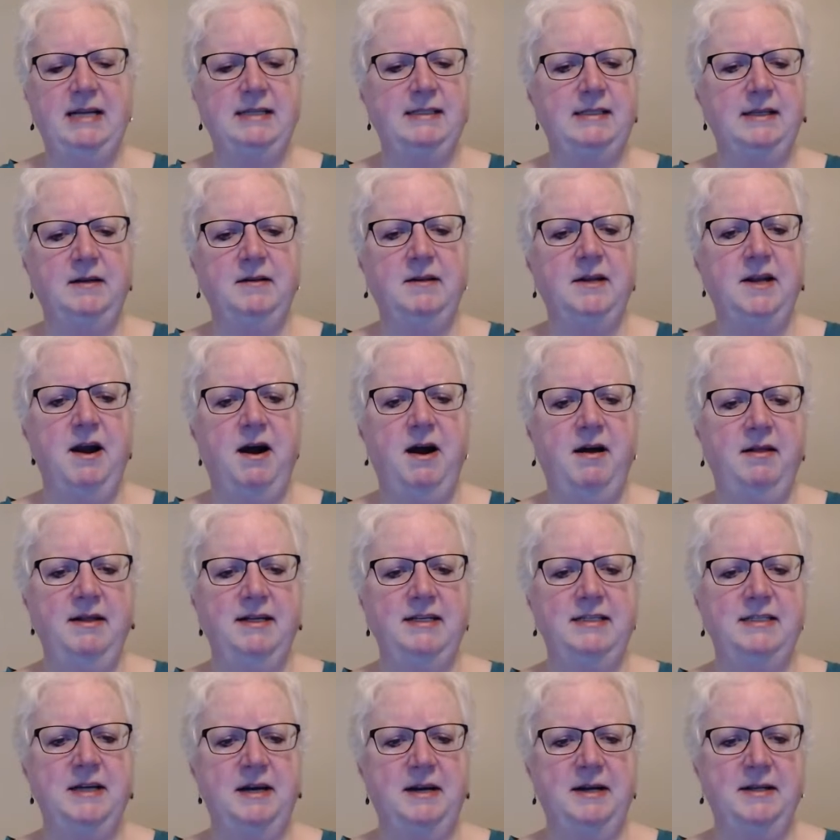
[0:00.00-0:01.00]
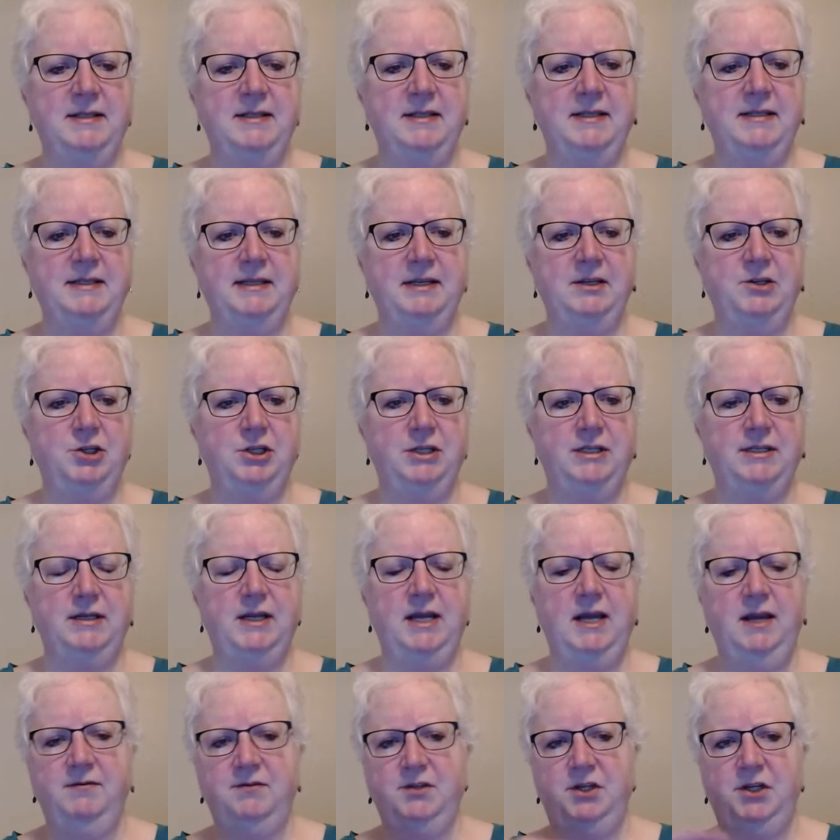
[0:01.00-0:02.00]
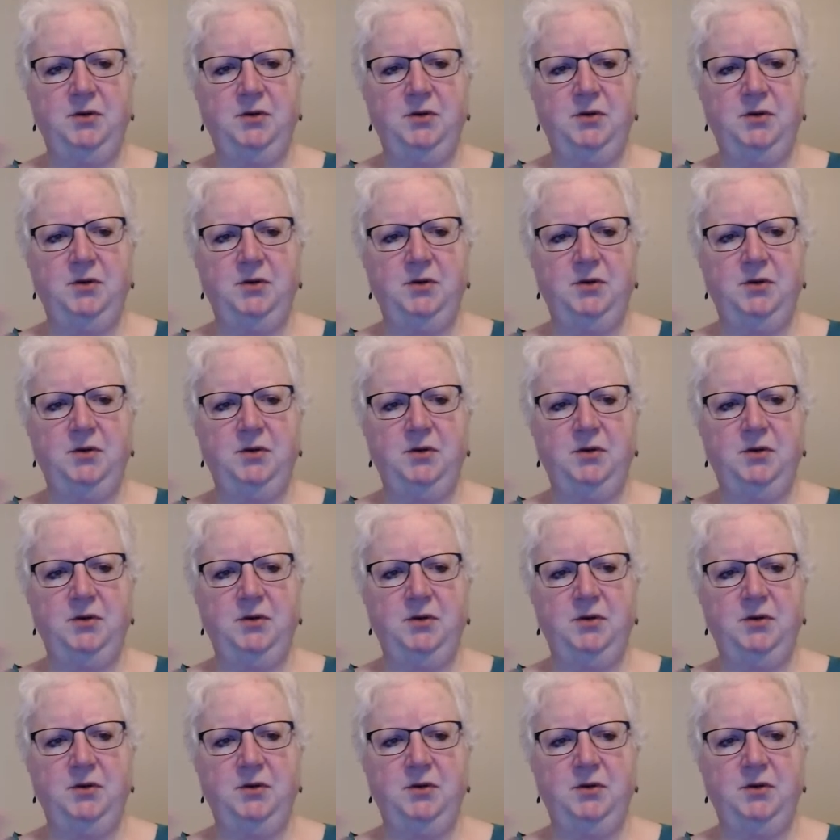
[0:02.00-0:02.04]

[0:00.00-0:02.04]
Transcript: And basically all it does is it just